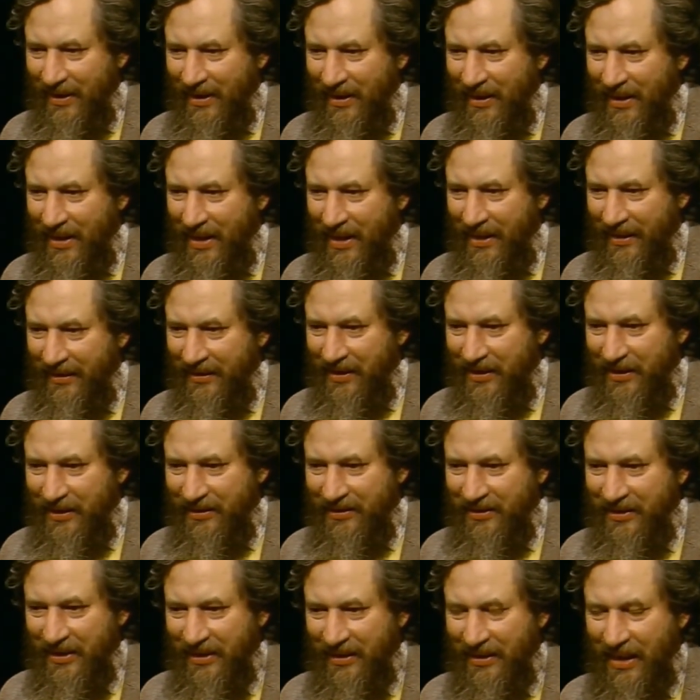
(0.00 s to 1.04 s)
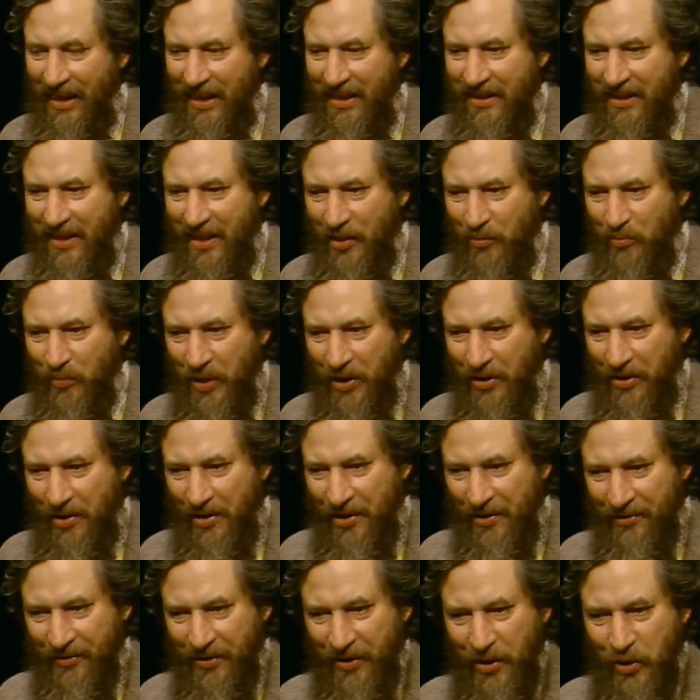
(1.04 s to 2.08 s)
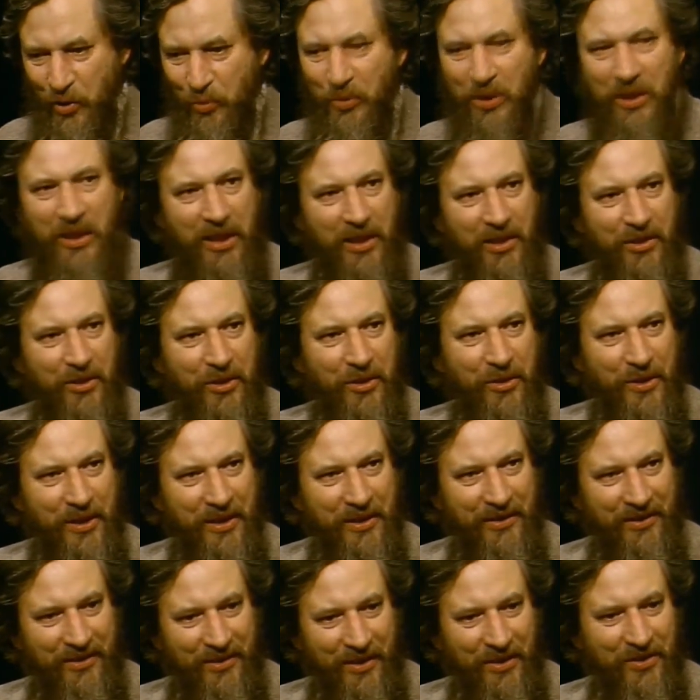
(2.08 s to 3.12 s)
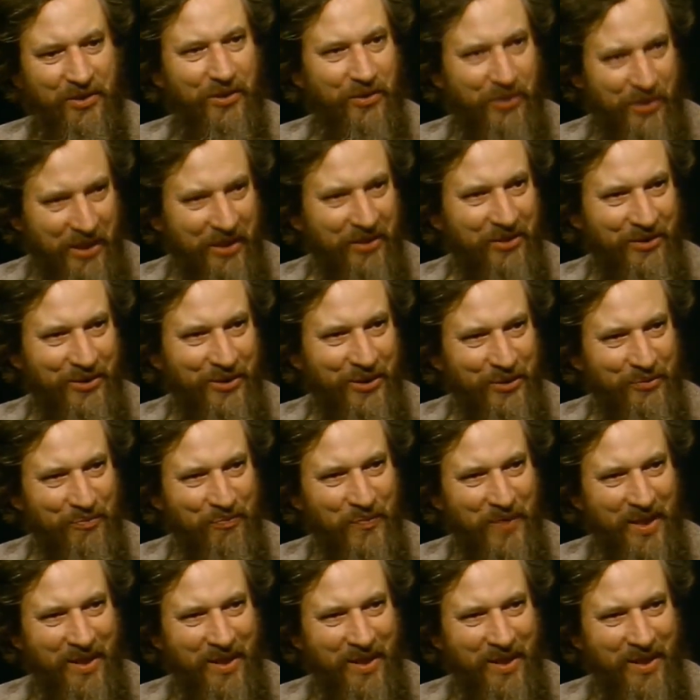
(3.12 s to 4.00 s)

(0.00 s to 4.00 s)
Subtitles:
characteristic. I think because the human ego is such a trickster,